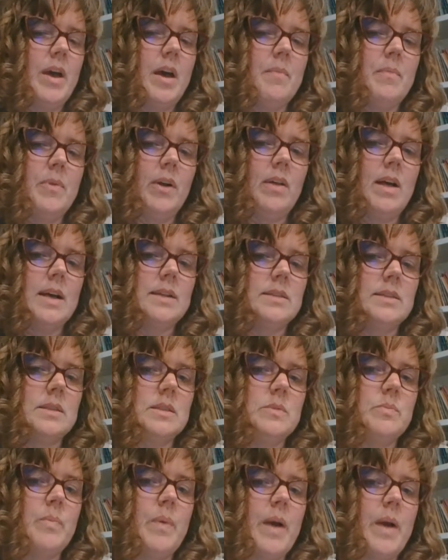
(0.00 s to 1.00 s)
the upper
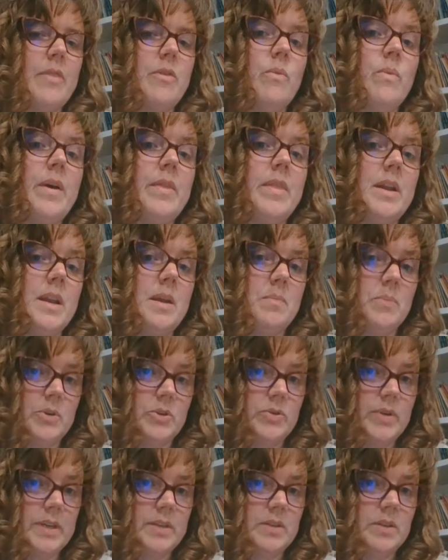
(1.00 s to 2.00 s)
classes by the way that he
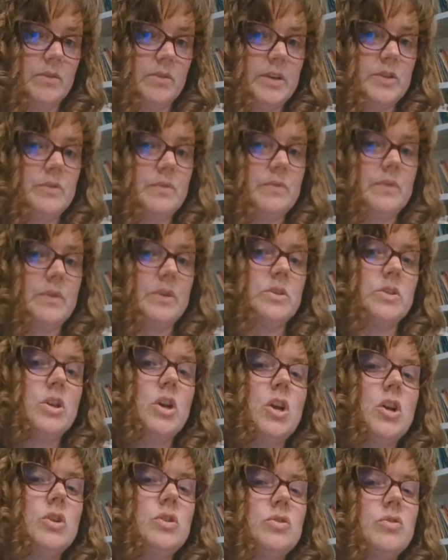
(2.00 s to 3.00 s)
portrays the Grangerfords?
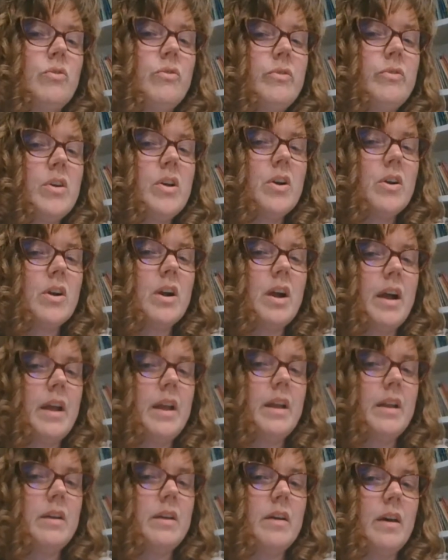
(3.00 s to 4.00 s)
So they're
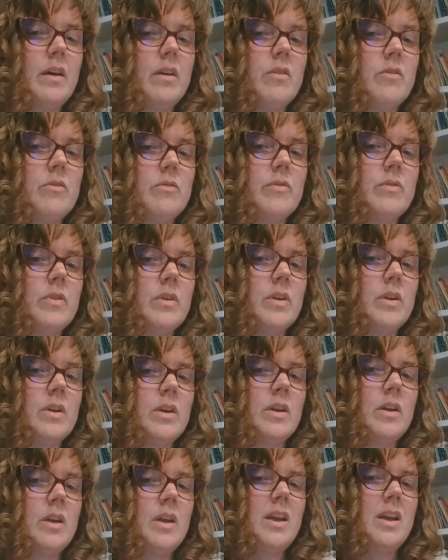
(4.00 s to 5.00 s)
kind of
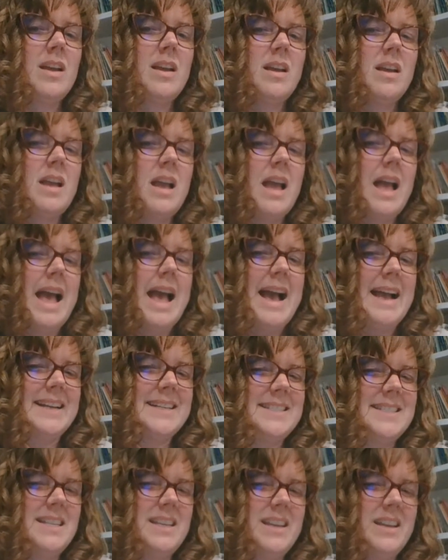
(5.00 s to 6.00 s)

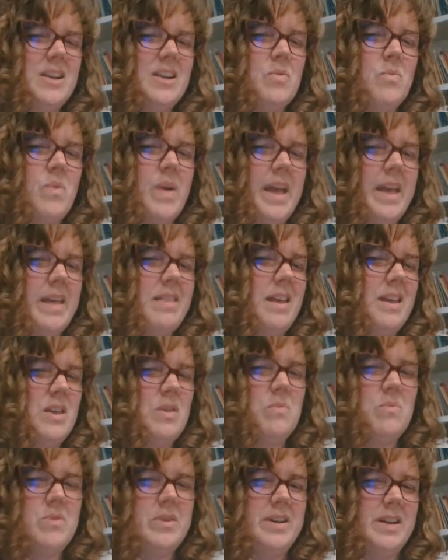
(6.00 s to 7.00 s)
acting in a way that
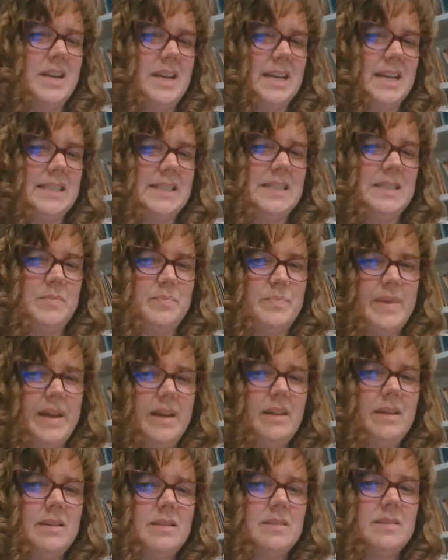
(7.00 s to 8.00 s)
you wouldn't
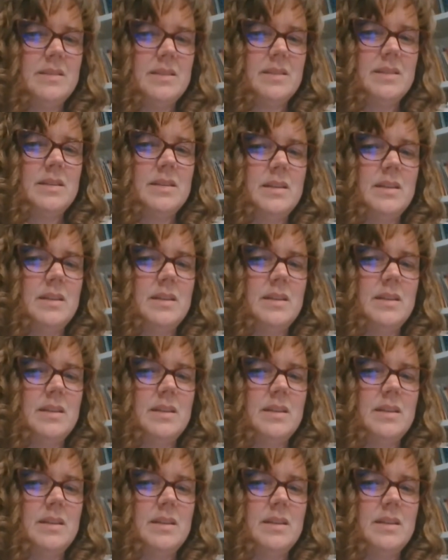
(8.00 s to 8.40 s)
expect.